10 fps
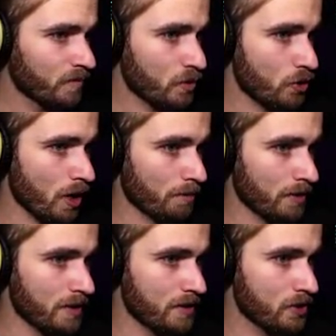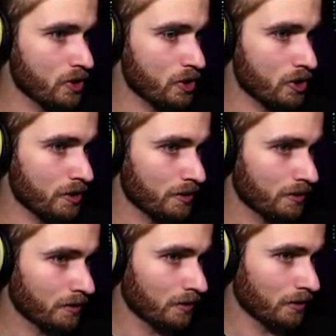Drawbridge.
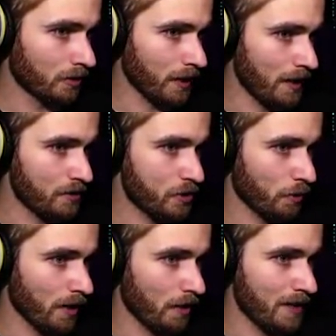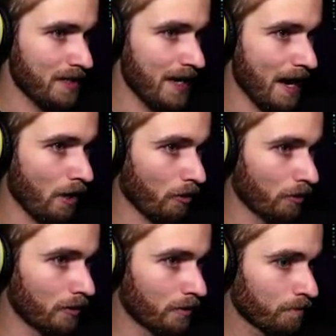Okay, so where are we now?